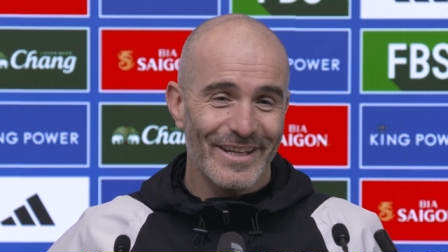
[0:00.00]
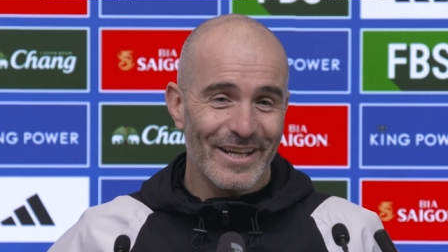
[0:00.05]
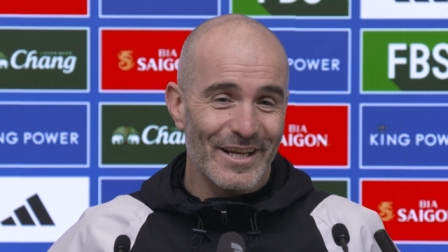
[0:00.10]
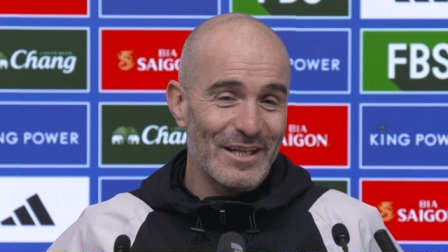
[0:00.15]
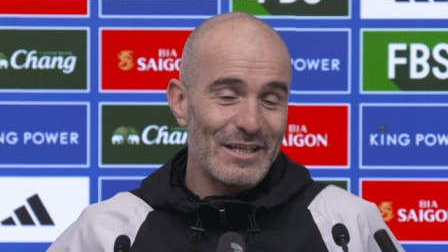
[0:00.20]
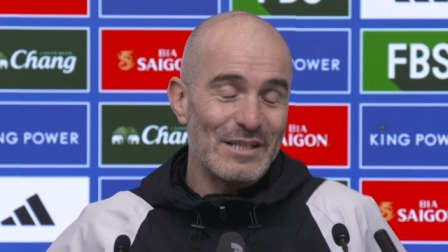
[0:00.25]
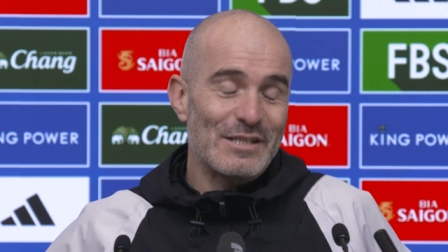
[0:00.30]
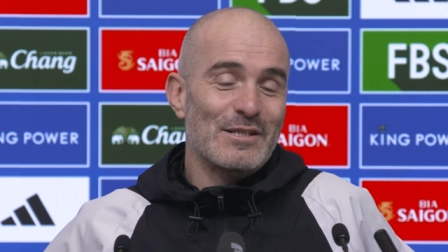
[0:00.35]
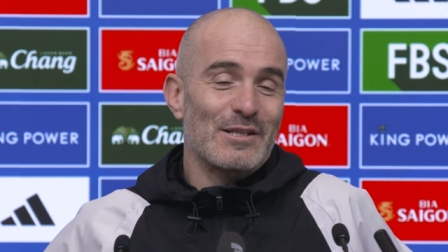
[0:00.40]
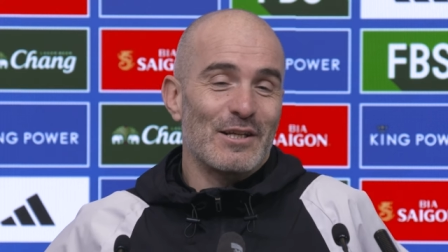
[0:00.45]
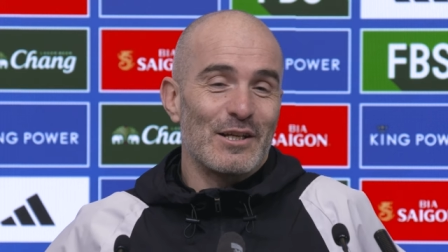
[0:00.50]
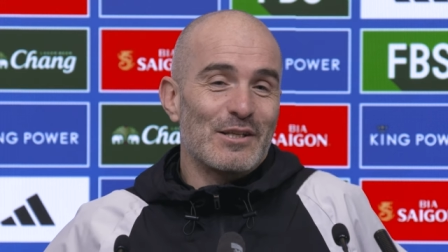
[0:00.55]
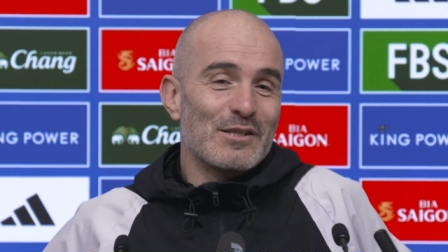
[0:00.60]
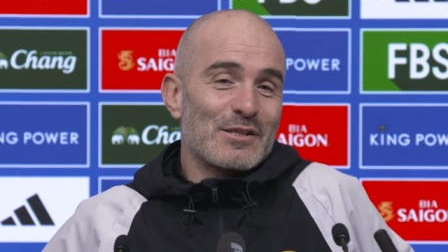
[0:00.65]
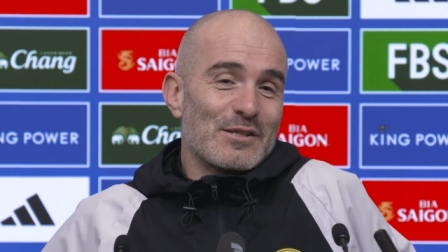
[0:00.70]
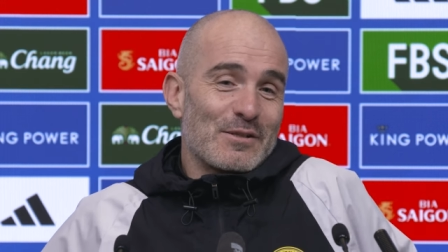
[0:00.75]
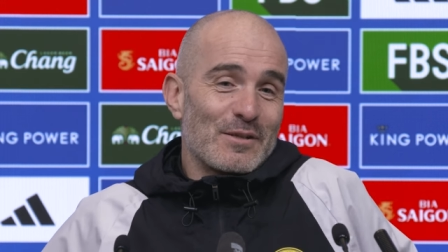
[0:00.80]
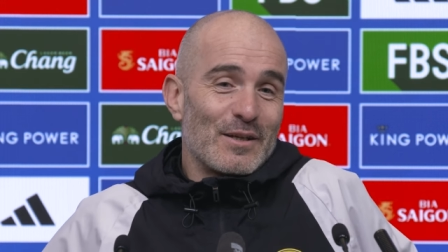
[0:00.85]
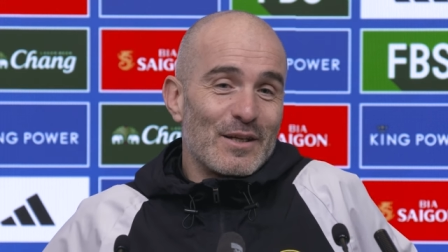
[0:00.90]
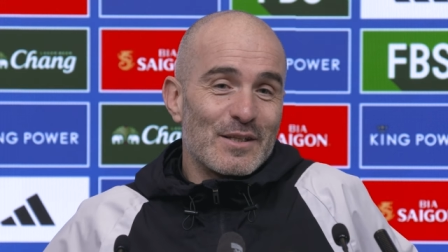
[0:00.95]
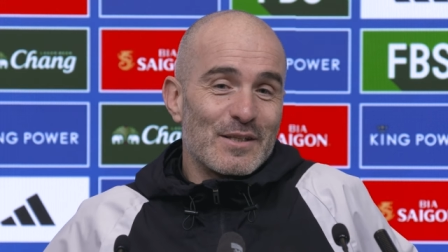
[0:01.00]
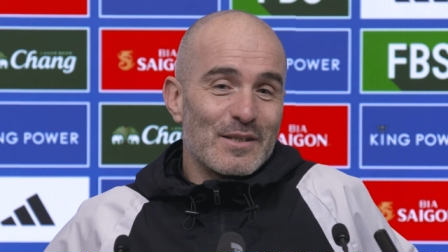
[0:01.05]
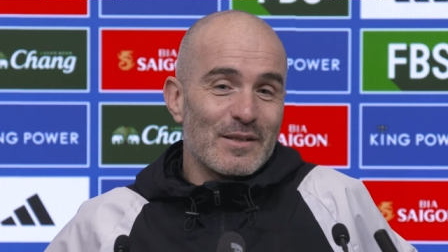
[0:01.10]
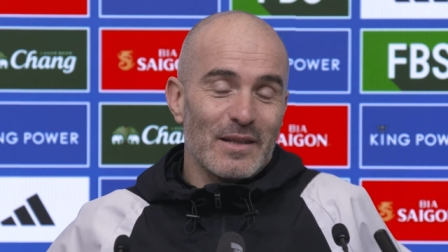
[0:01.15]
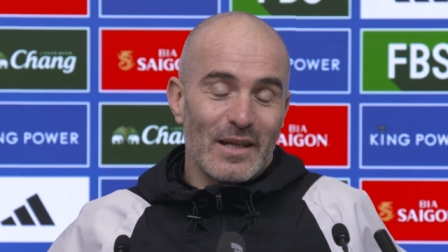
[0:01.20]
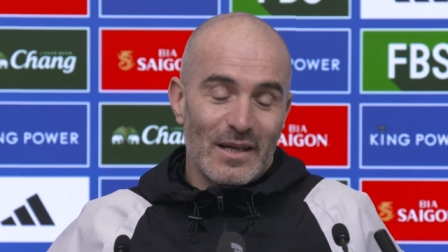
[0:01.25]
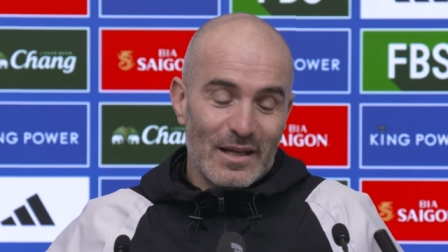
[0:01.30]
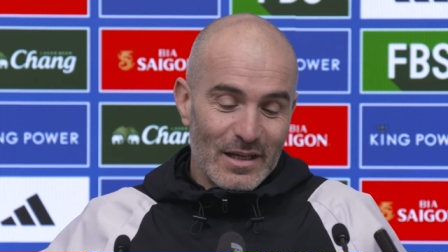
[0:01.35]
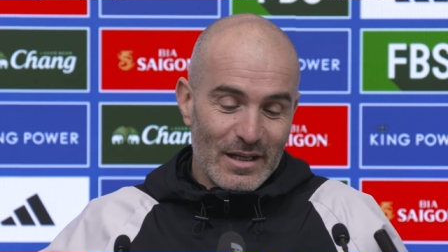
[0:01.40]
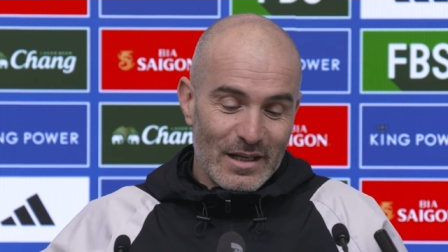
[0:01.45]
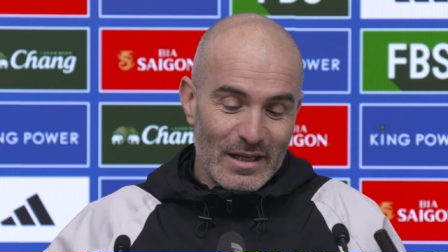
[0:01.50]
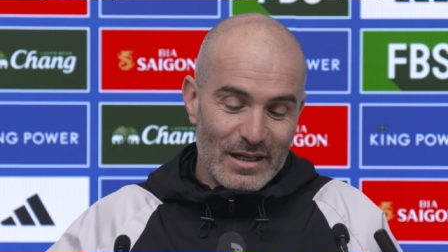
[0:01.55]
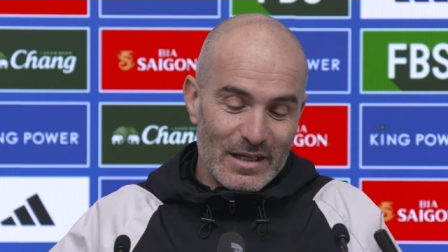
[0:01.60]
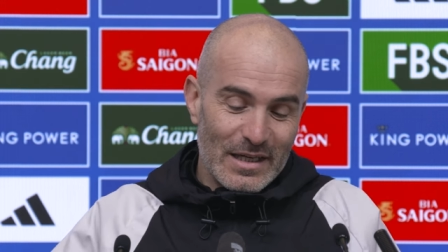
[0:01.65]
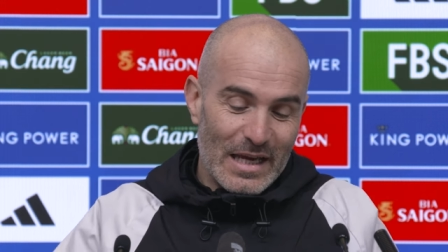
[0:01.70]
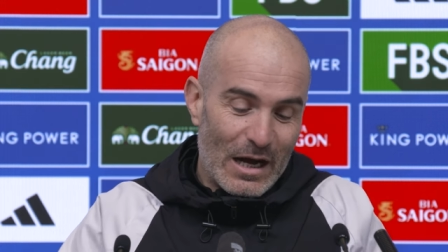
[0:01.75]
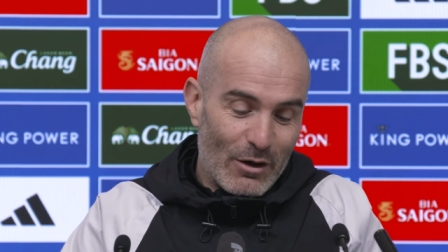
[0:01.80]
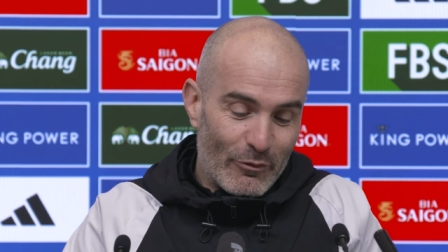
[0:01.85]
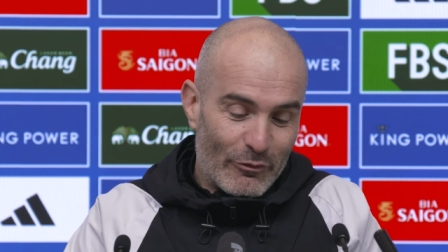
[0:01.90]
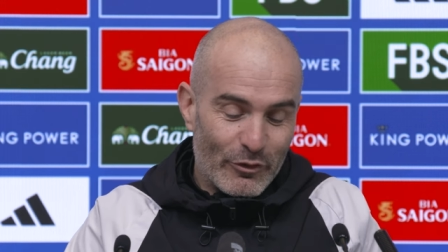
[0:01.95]
yeah, it's it's it's
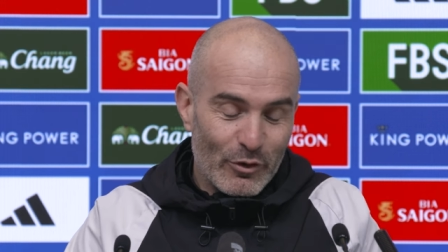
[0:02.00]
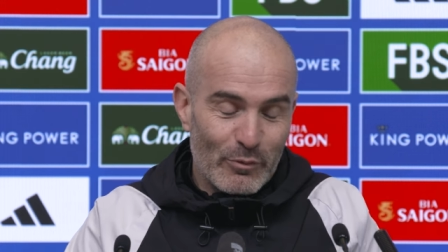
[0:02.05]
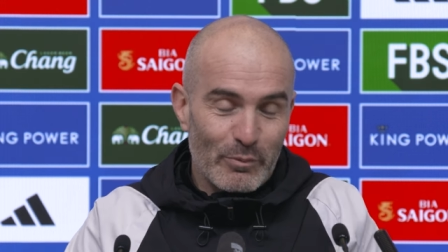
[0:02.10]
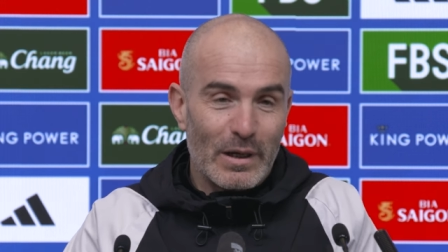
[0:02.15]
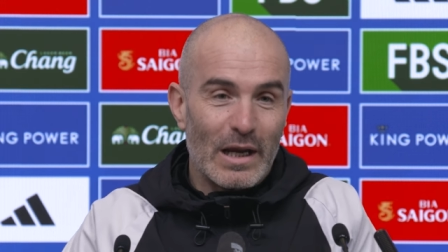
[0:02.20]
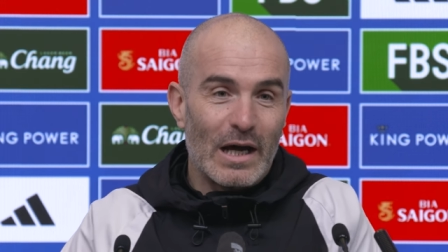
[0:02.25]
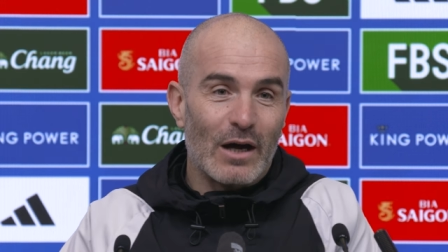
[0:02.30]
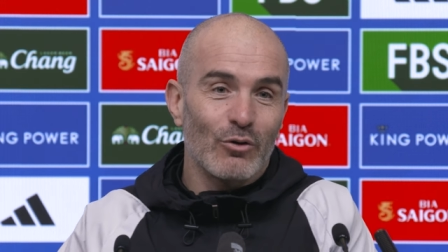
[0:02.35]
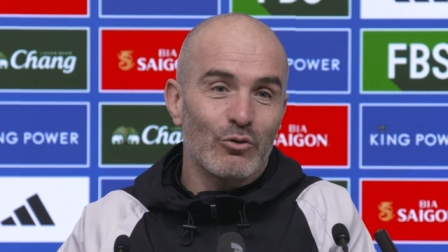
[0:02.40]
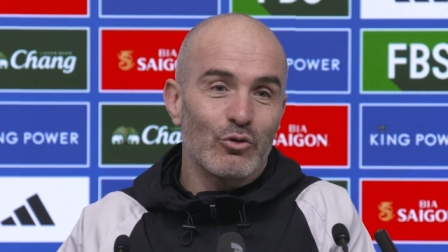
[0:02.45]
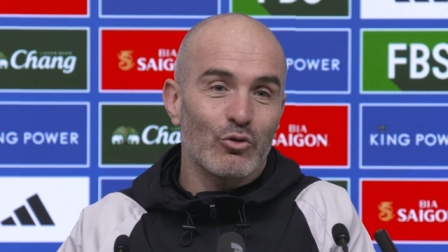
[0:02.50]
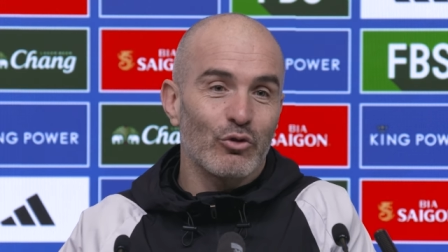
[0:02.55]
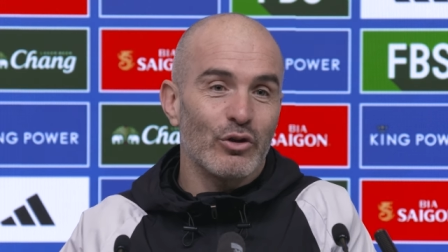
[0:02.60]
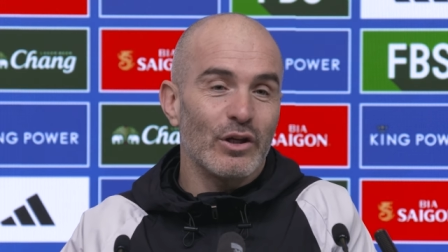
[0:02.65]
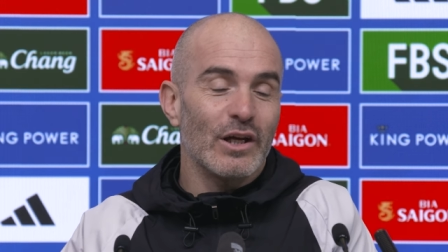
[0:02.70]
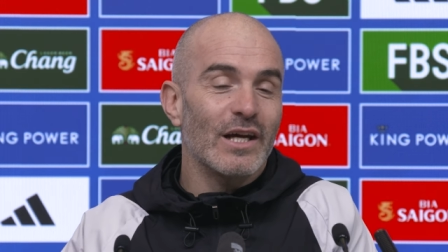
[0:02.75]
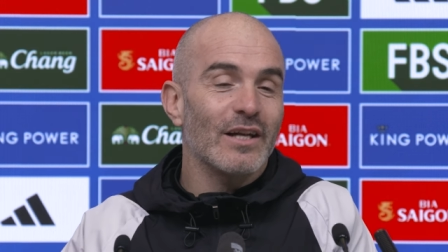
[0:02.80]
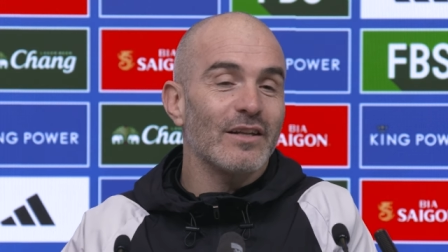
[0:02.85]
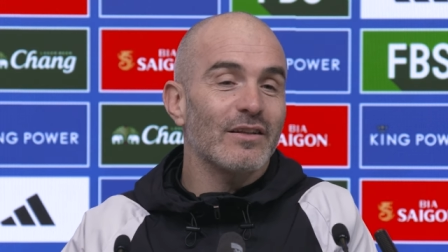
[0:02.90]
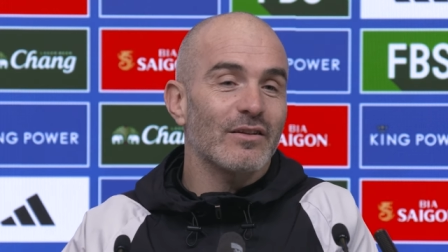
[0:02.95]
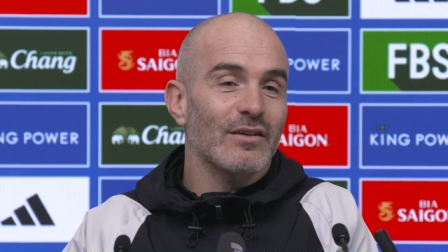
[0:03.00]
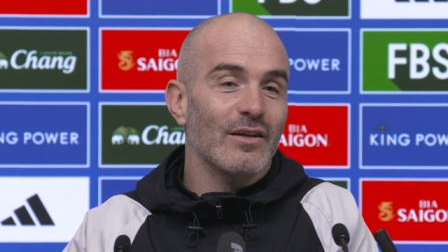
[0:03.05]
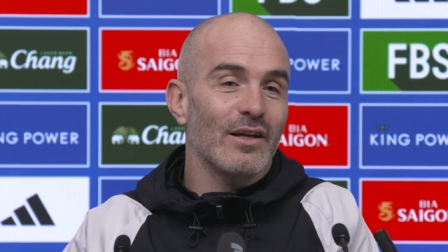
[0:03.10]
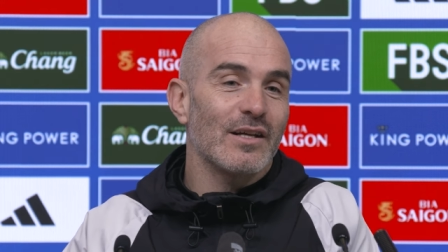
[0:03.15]
now from now to the end.